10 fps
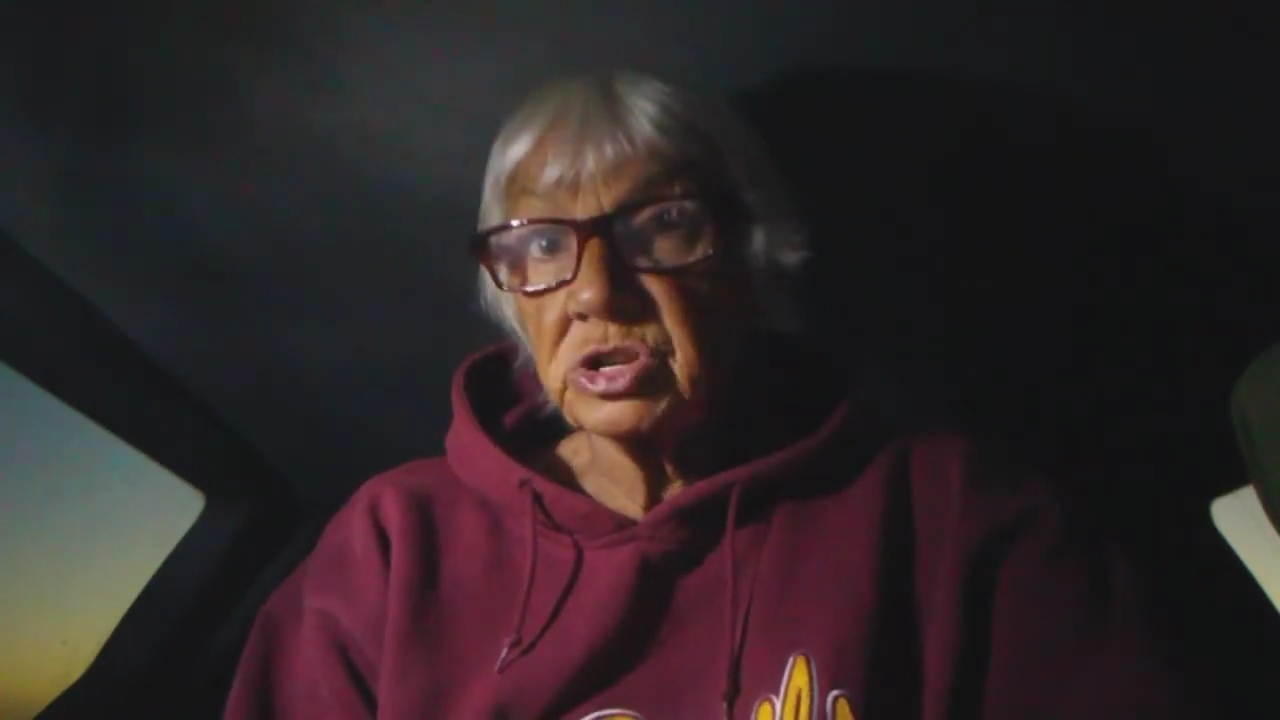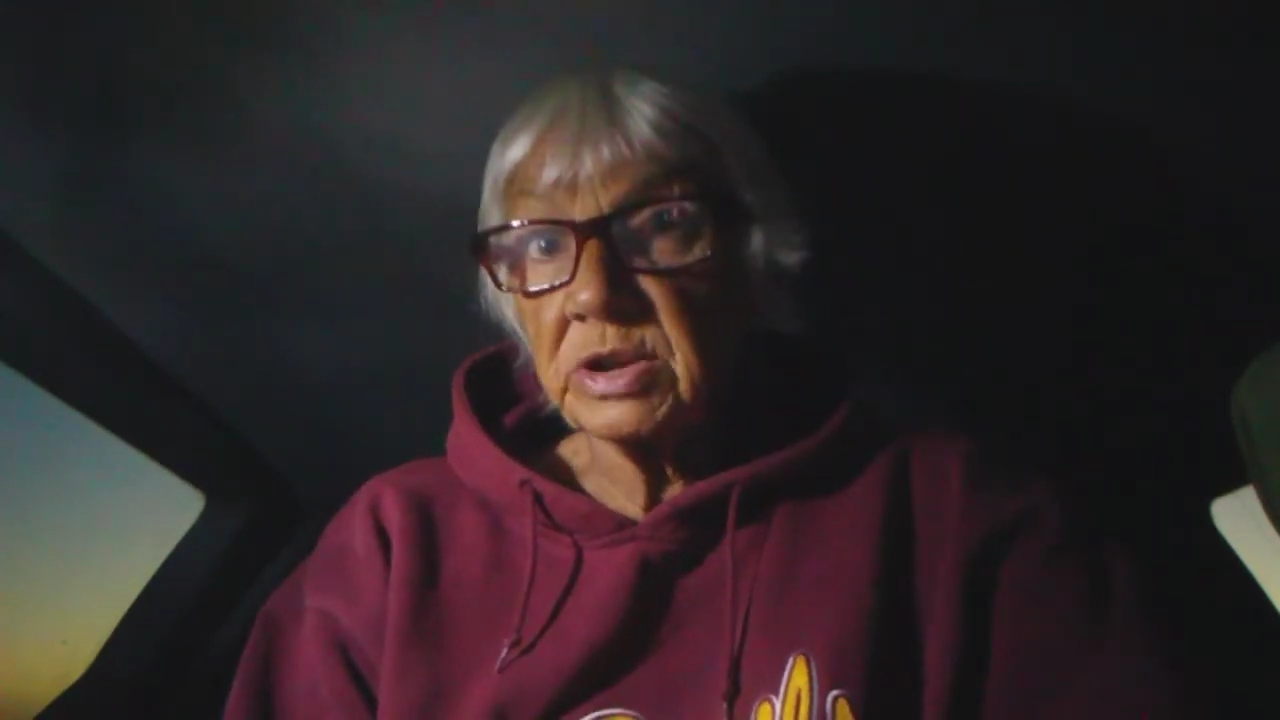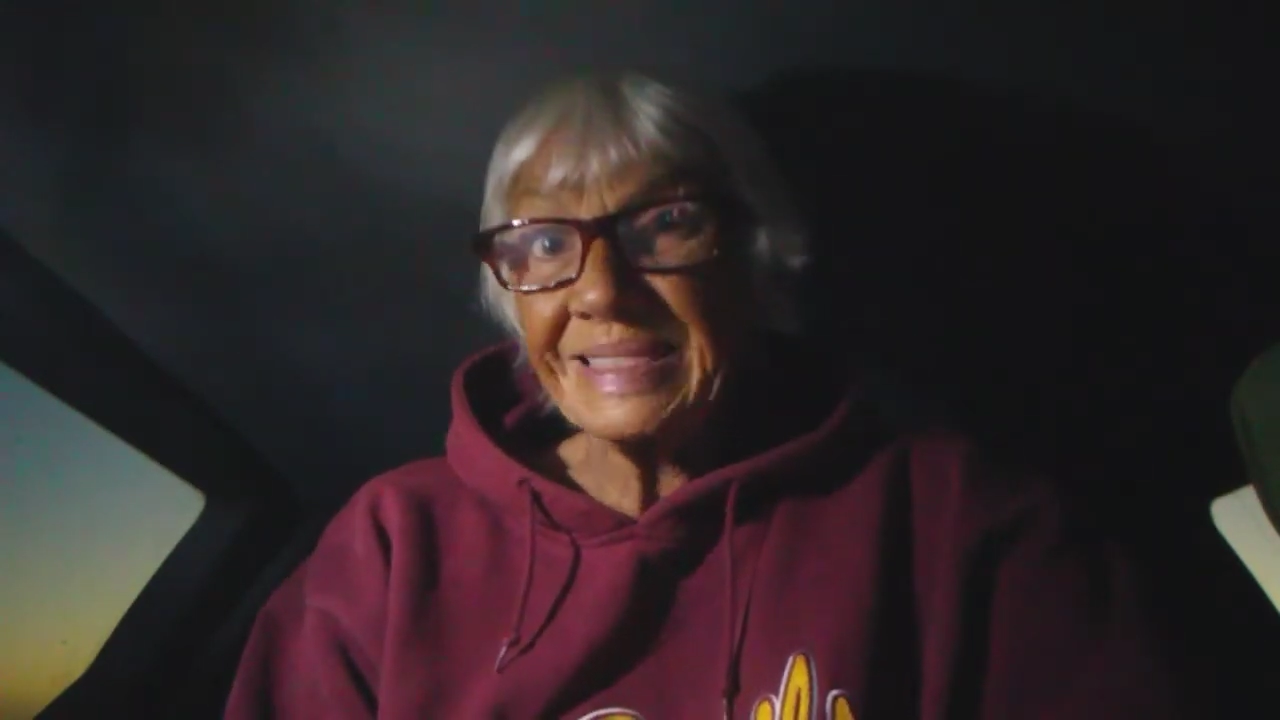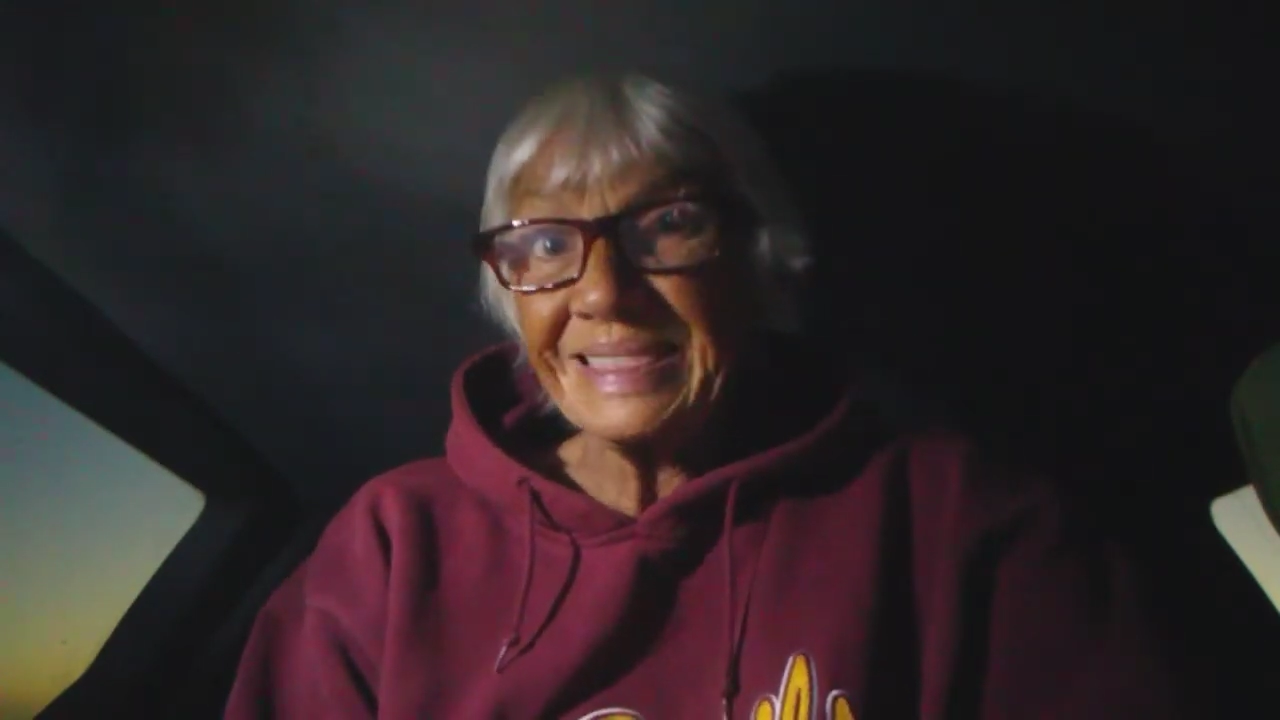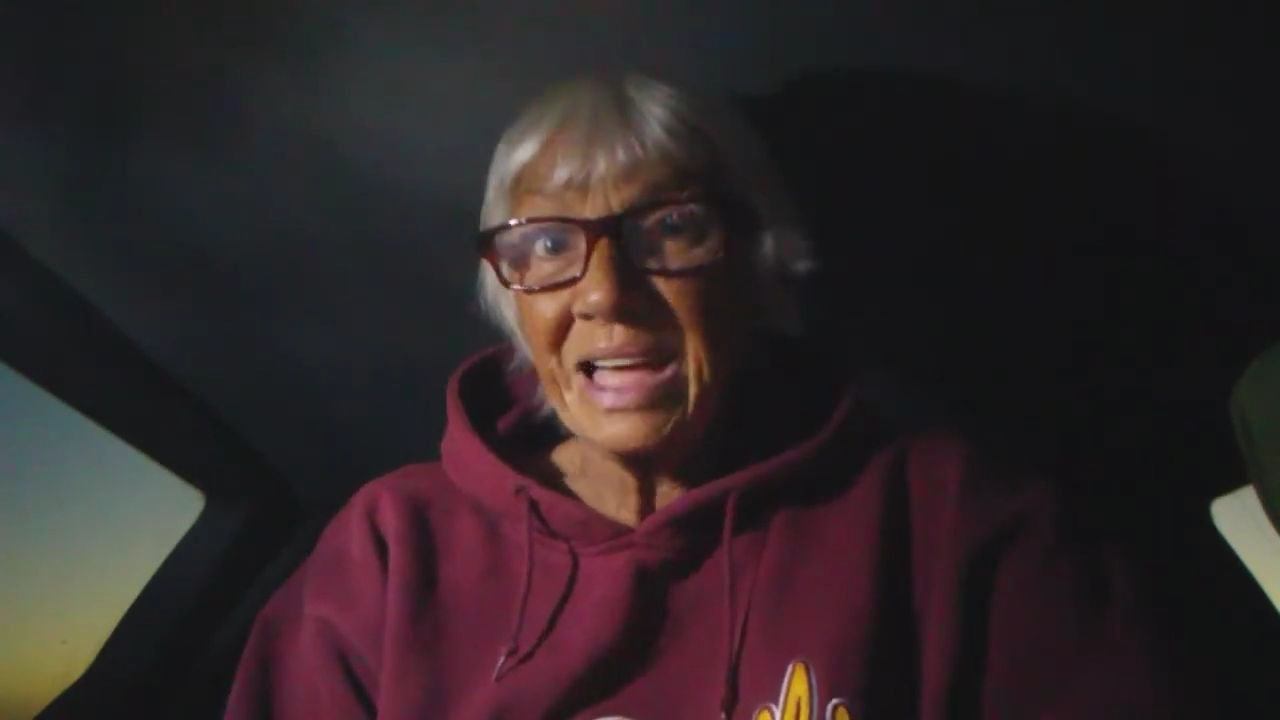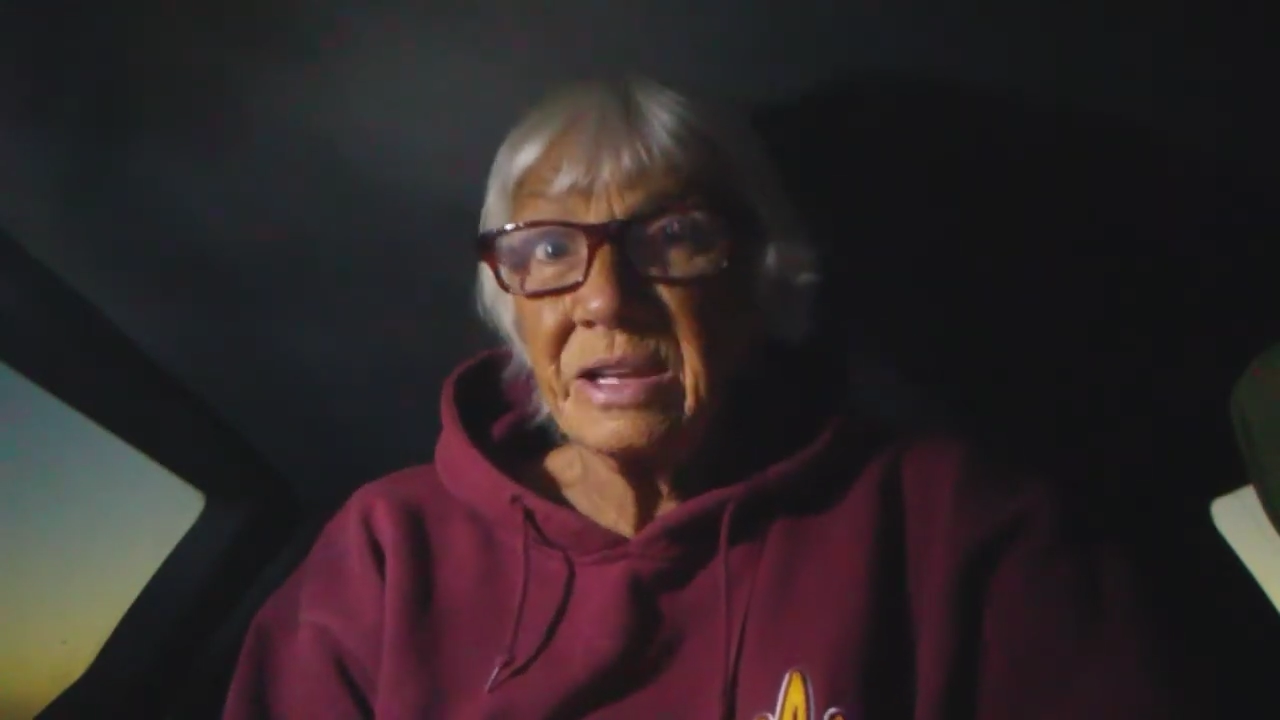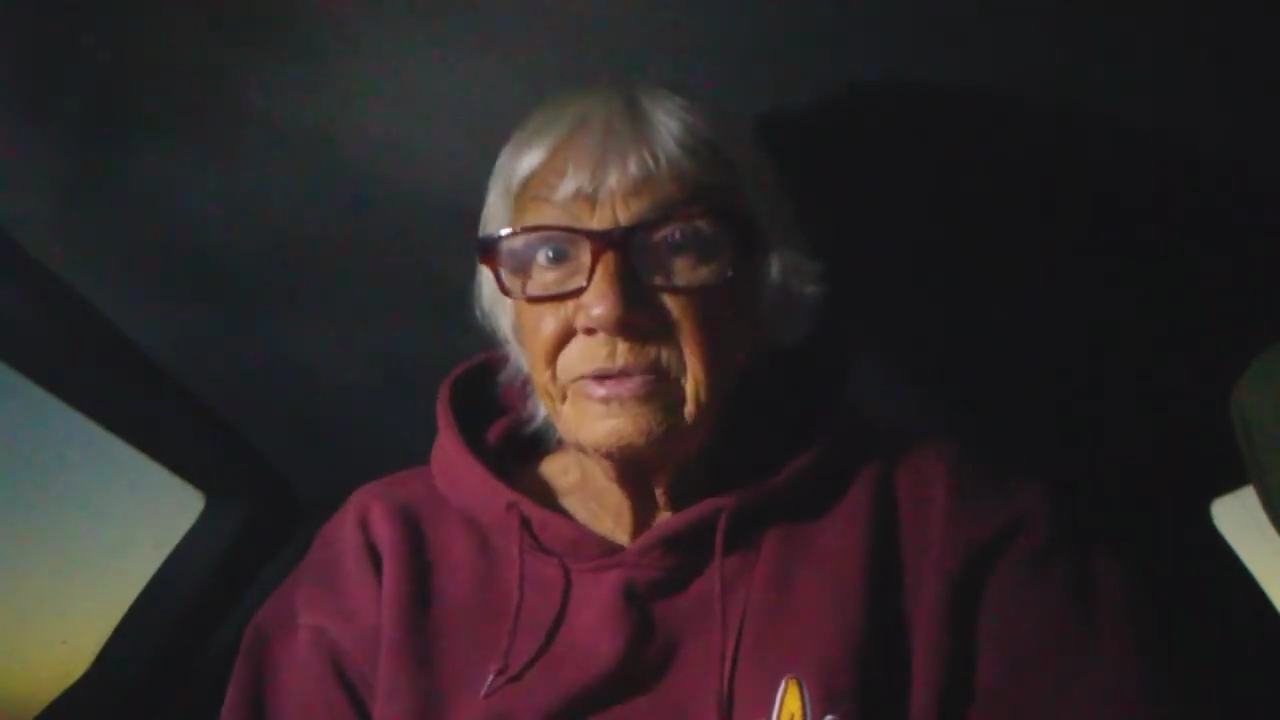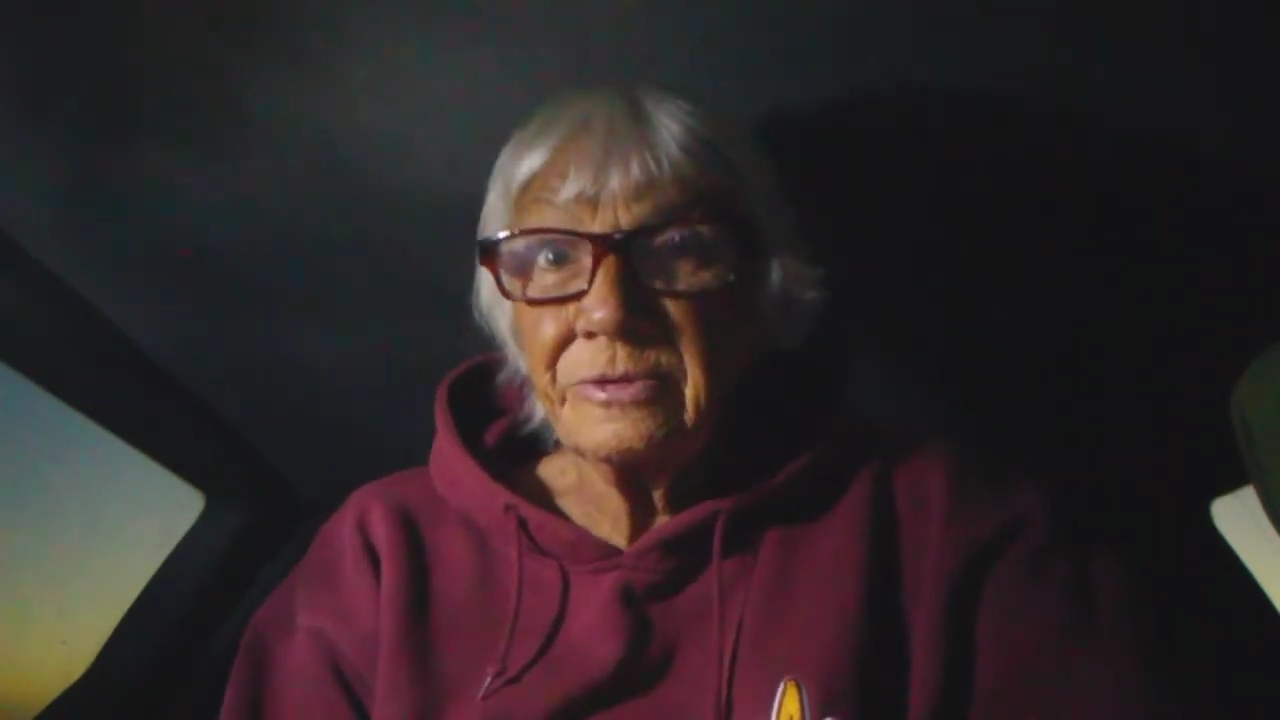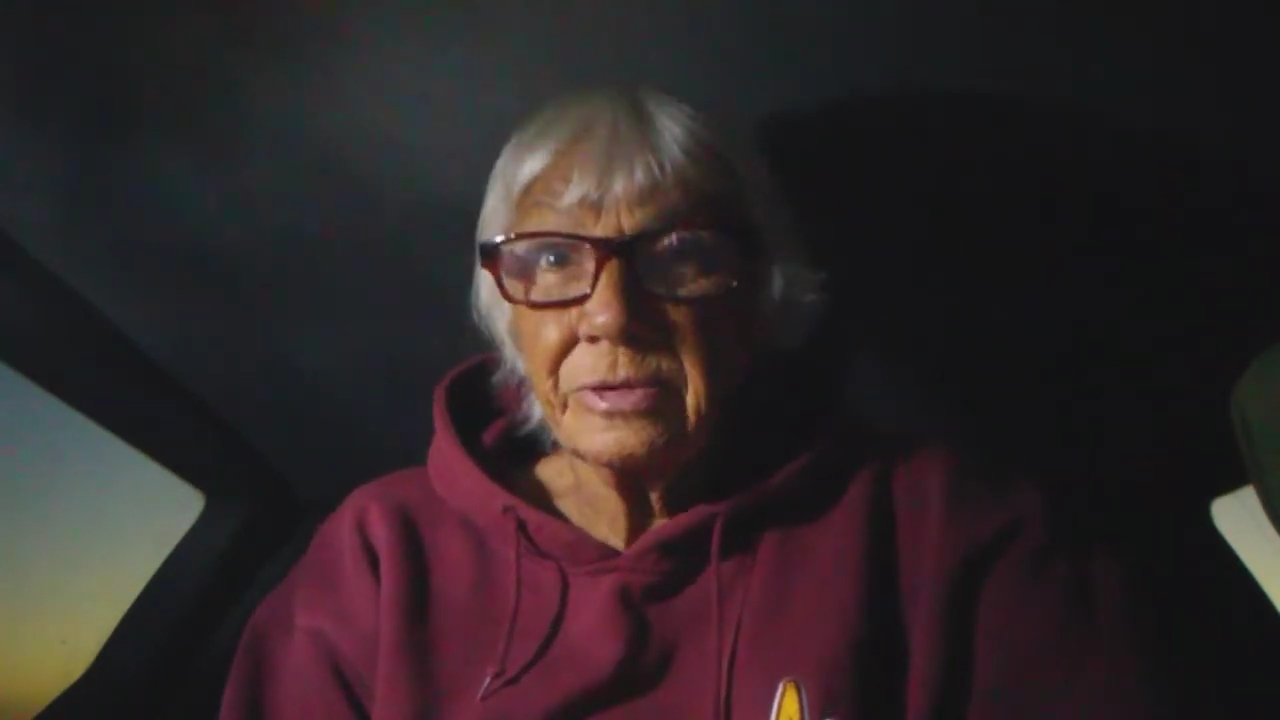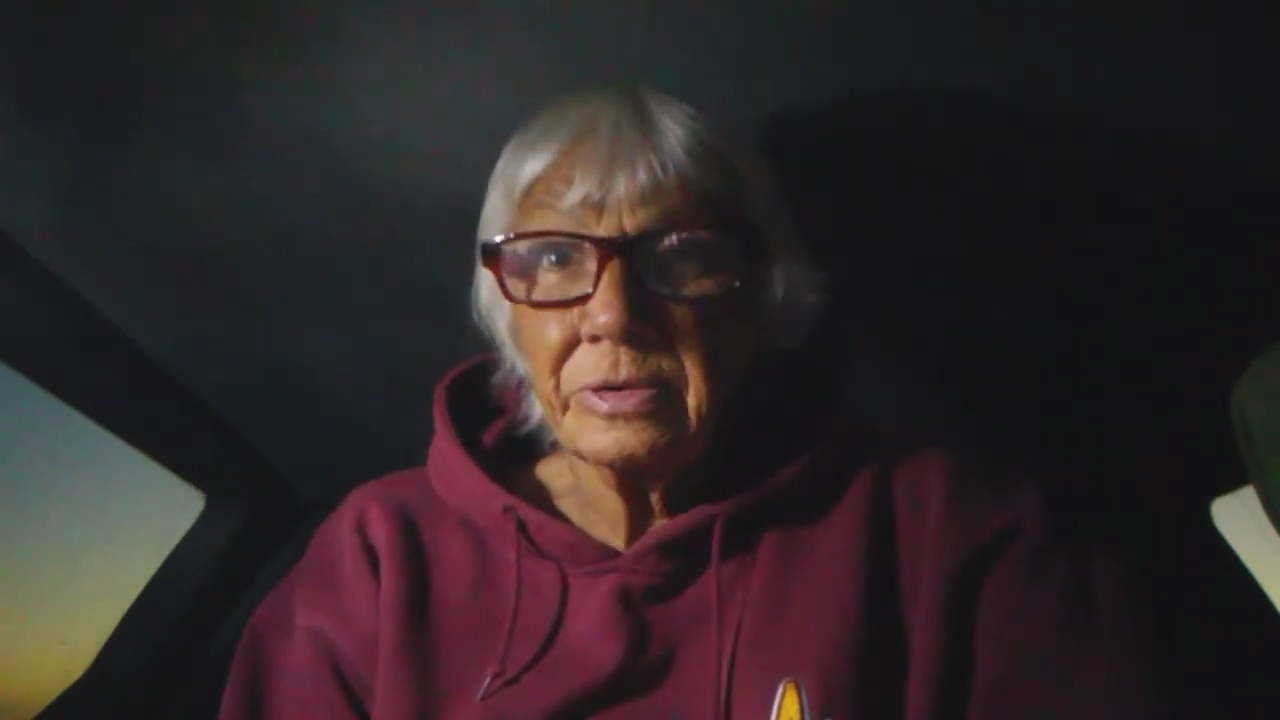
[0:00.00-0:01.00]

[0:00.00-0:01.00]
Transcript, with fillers: in life